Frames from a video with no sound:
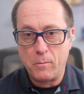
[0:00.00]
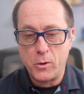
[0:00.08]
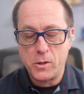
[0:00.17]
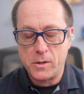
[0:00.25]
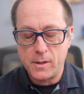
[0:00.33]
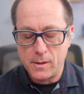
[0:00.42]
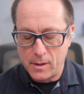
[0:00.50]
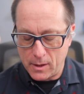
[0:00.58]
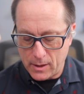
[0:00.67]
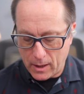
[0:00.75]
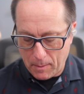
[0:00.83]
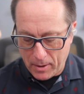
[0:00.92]
emergencies and
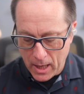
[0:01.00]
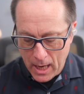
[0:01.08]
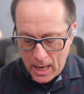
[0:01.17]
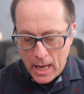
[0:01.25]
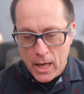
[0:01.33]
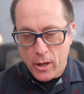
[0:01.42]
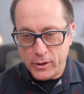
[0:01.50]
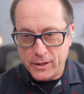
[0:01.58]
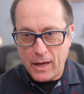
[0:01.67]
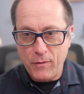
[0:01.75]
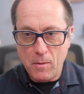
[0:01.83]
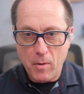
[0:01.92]
things like that. But you know,
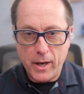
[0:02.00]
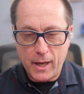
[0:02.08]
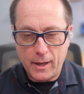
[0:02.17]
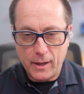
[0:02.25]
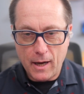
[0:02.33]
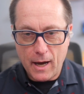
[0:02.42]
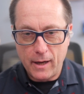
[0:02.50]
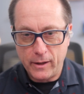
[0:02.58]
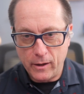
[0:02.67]
saving money, uh,